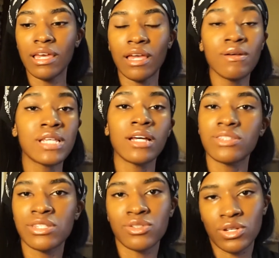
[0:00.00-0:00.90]
It was
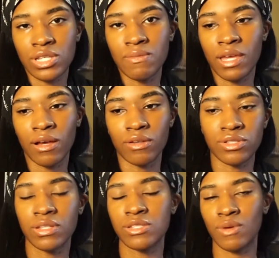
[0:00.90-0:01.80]
honestly stressing me out,
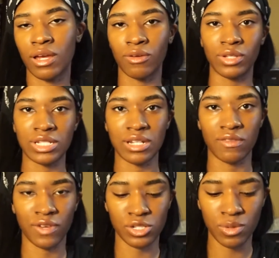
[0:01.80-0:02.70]
so that's why I only did it
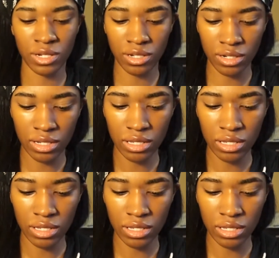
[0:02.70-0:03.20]
freshman year.